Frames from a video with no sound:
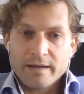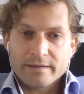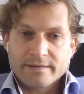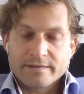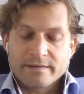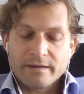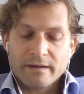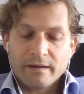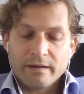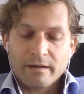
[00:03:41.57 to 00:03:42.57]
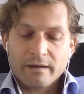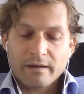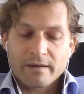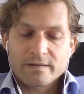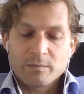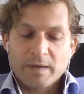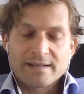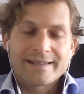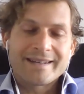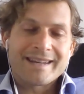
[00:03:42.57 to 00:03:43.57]
It's so
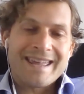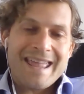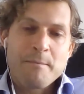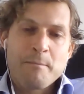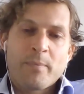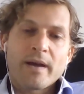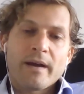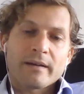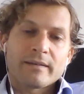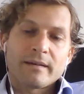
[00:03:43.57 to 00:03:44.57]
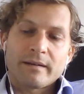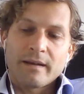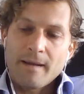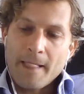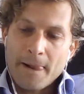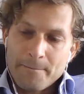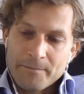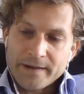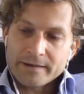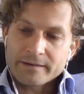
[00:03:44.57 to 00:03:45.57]
basically the impact
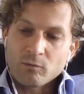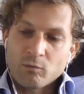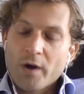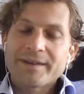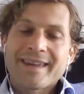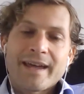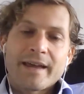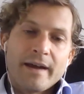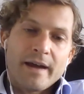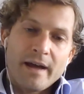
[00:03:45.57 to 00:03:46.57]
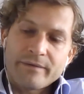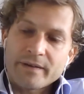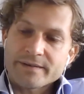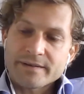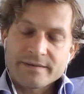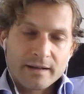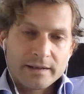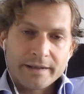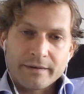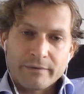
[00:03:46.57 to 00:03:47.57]
that one can have as a
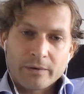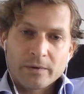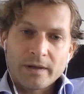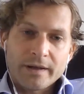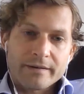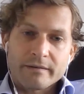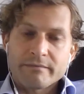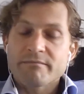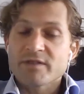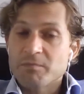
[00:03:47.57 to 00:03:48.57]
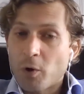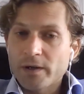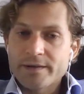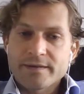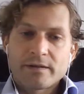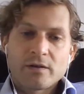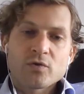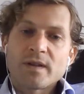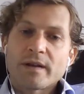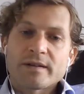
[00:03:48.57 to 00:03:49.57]
single individual at a small
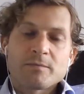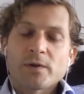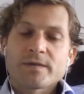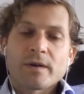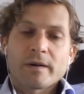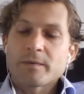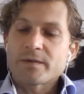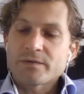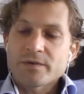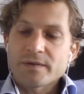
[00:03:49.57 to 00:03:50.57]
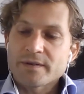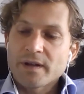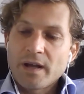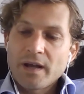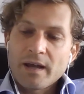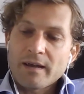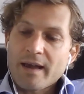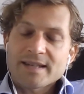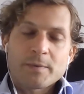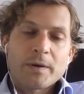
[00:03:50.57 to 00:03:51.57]
institution, at a small startup, is just
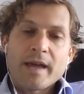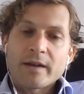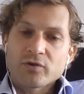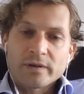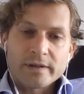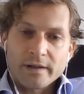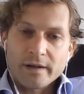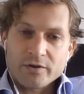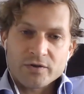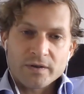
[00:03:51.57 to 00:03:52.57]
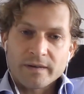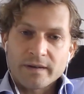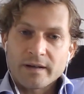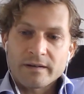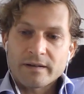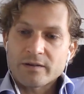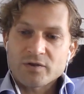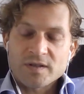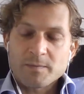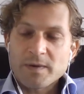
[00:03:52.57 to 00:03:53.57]
exponentially larger than
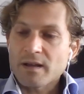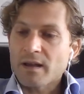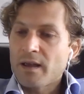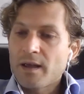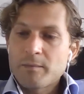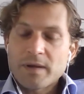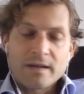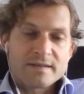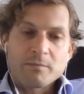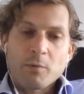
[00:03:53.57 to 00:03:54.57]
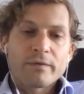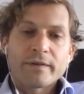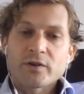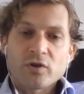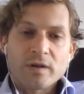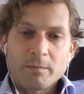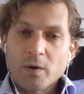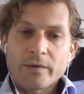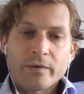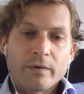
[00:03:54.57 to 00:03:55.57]
just being a small fish in the
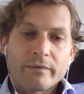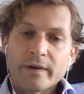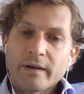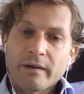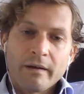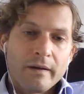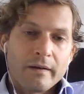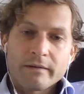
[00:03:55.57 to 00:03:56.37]
pond of a